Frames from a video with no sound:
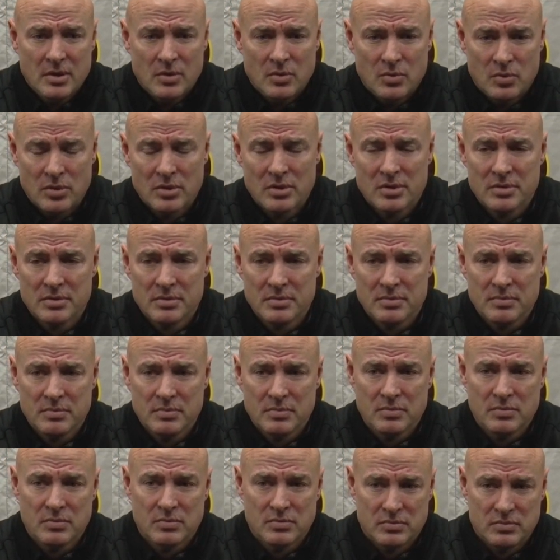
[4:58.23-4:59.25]
We're
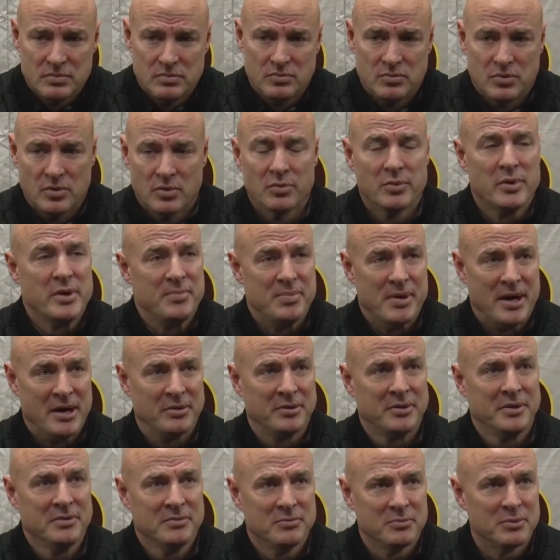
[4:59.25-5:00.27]
we're
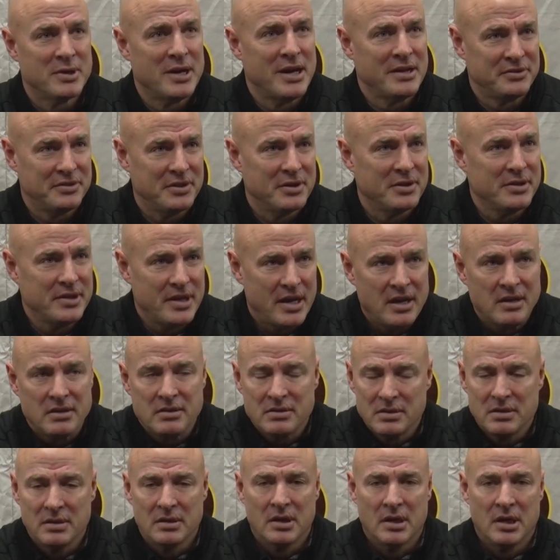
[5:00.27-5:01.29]
rebounding. We're not there yet.
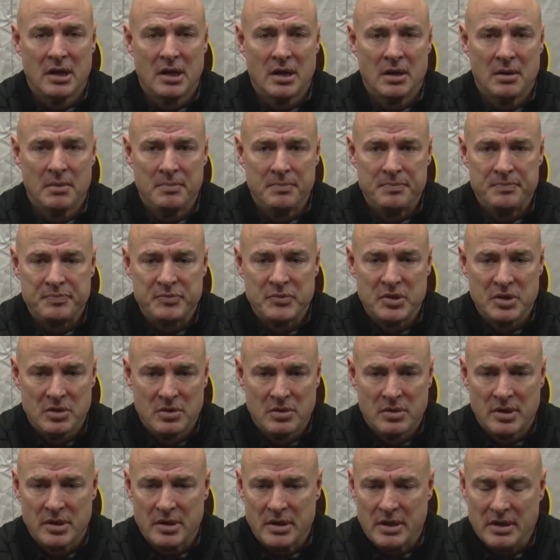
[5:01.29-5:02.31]
You
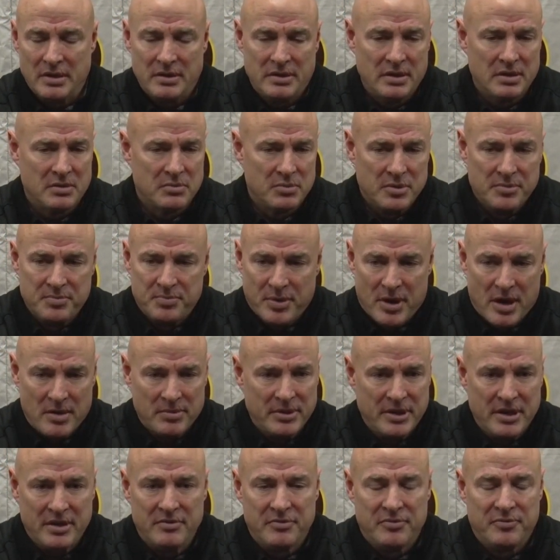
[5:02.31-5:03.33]
know, I think we
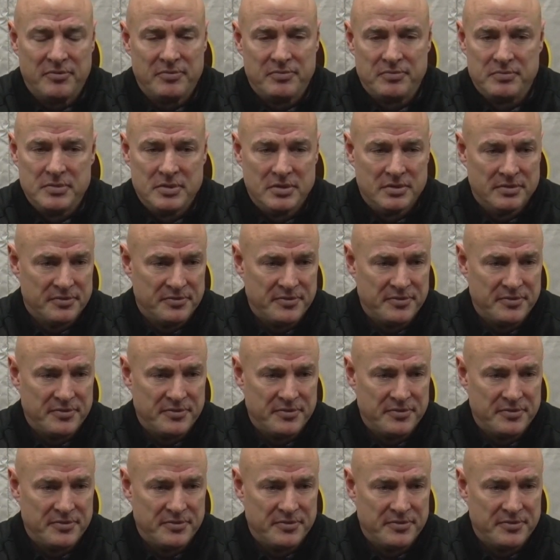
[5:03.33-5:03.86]
probably had, you know,